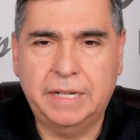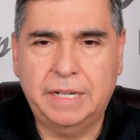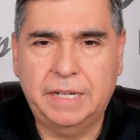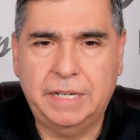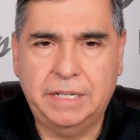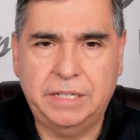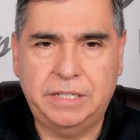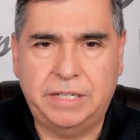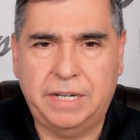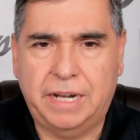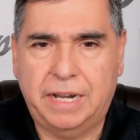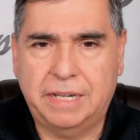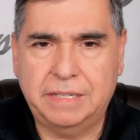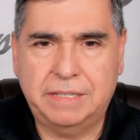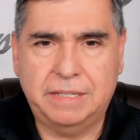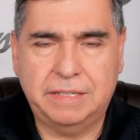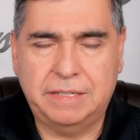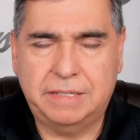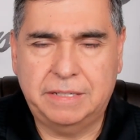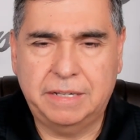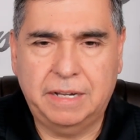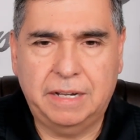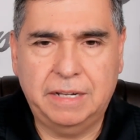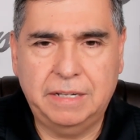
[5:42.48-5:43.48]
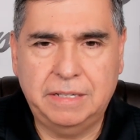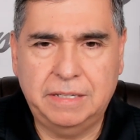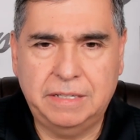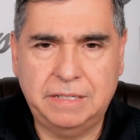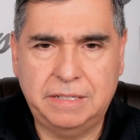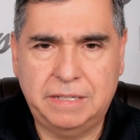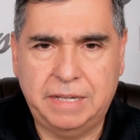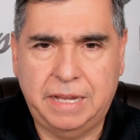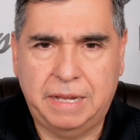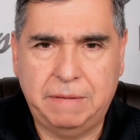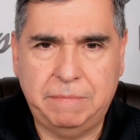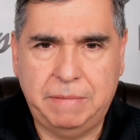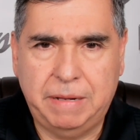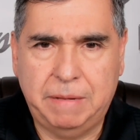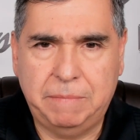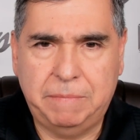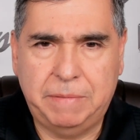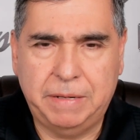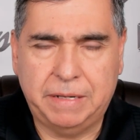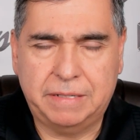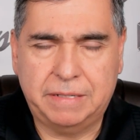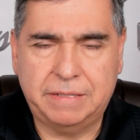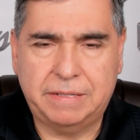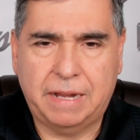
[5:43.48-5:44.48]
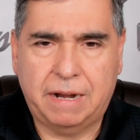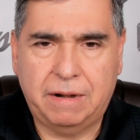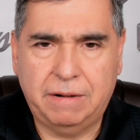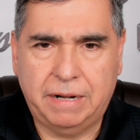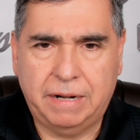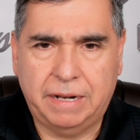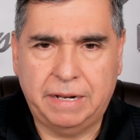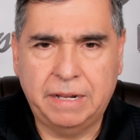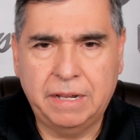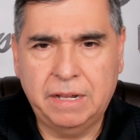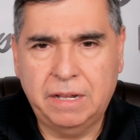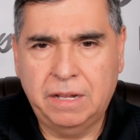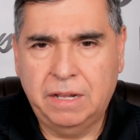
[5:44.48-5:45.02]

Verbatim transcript: Jazz and Suns NBA pick Saturday.